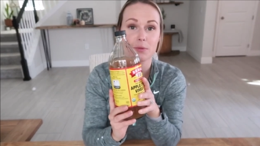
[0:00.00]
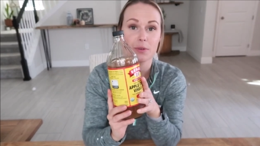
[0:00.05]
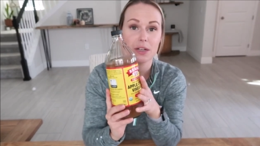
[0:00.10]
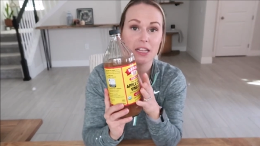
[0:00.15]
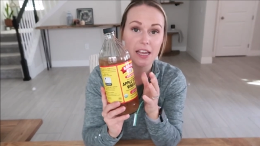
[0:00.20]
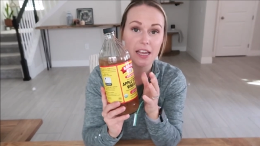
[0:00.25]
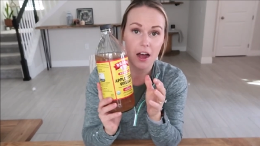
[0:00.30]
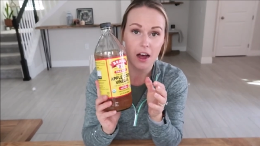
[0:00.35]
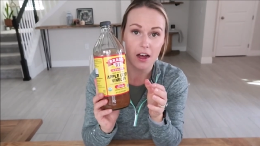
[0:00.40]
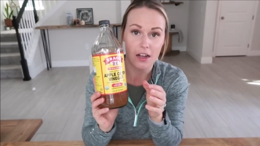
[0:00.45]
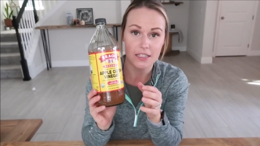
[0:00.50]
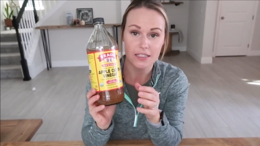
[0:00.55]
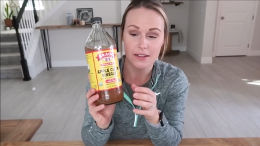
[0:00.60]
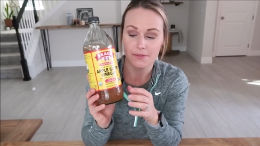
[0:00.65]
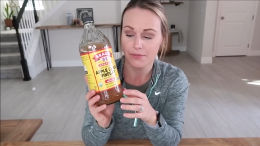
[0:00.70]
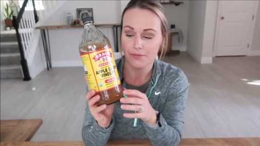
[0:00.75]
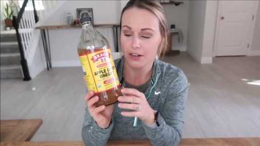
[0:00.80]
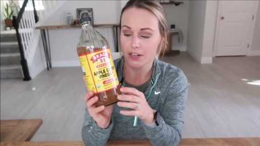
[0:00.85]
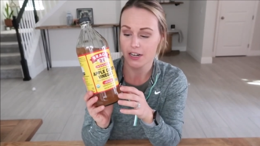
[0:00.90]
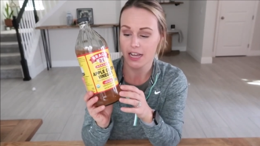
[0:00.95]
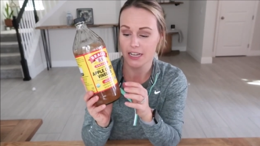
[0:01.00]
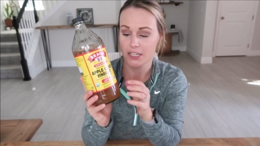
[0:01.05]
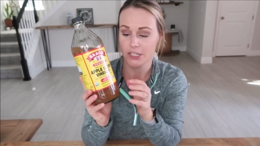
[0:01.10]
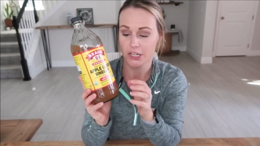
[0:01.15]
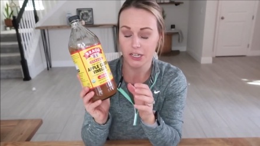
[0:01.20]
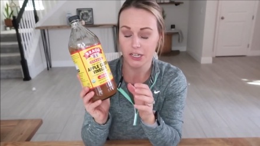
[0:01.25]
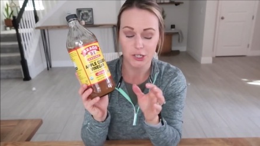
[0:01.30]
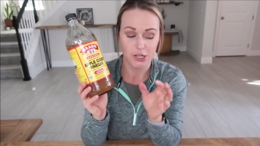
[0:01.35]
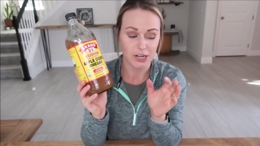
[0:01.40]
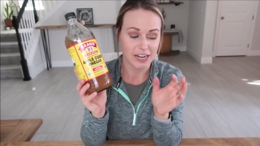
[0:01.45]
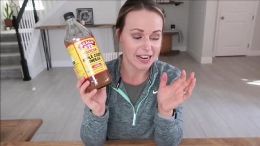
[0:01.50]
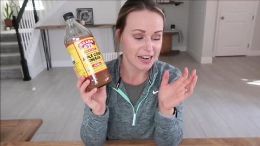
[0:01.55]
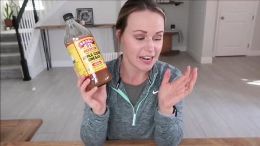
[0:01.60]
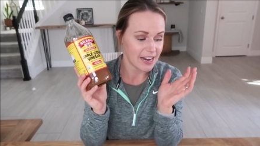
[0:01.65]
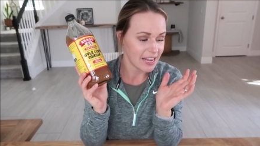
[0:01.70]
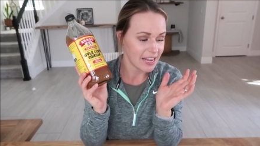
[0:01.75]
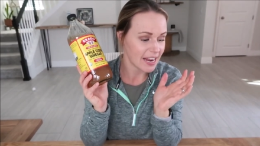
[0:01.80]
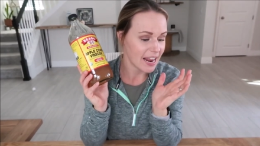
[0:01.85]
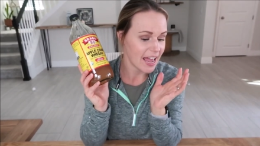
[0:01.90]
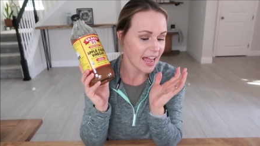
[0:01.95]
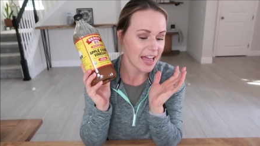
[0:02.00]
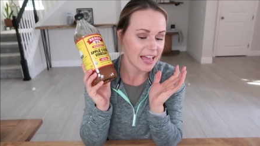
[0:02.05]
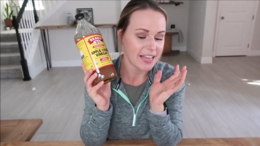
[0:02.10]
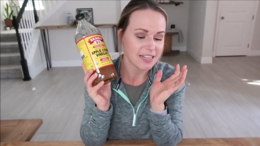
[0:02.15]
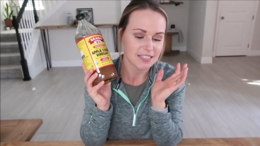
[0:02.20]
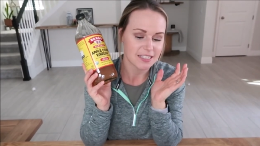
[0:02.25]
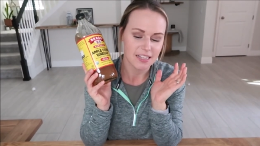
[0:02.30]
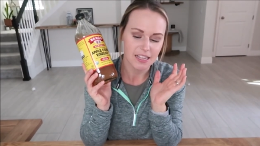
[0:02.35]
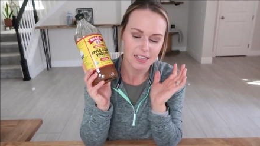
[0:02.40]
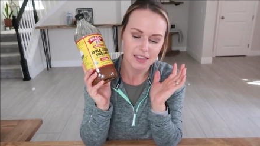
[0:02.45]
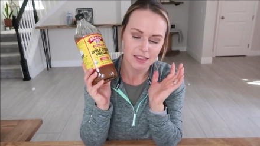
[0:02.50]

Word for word: really awesome for digestion and it has